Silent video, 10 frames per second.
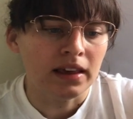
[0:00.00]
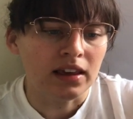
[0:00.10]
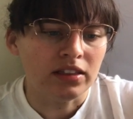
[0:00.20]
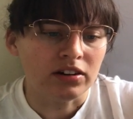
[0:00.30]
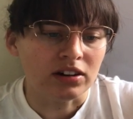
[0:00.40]

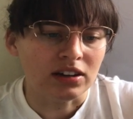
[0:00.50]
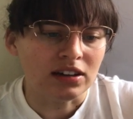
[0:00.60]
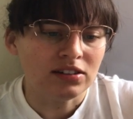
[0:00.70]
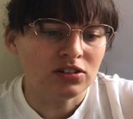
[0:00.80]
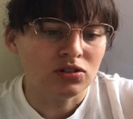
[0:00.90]
Either
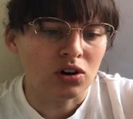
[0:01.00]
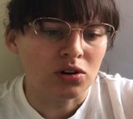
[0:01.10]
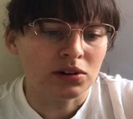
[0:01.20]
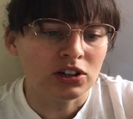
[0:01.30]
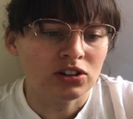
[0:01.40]
East
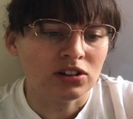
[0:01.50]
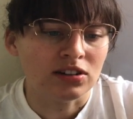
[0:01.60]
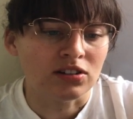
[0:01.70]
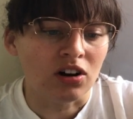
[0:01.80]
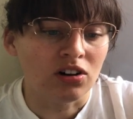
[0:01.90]
Norwich
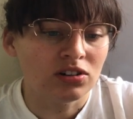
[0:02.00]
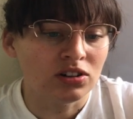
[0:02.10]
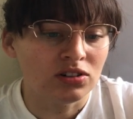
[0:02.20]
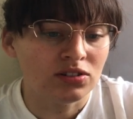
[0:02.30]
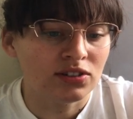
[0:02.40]
is all
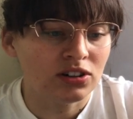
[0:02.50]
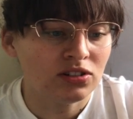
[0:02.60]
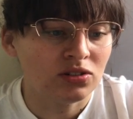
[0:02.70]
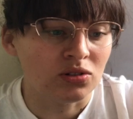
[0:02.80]
universe,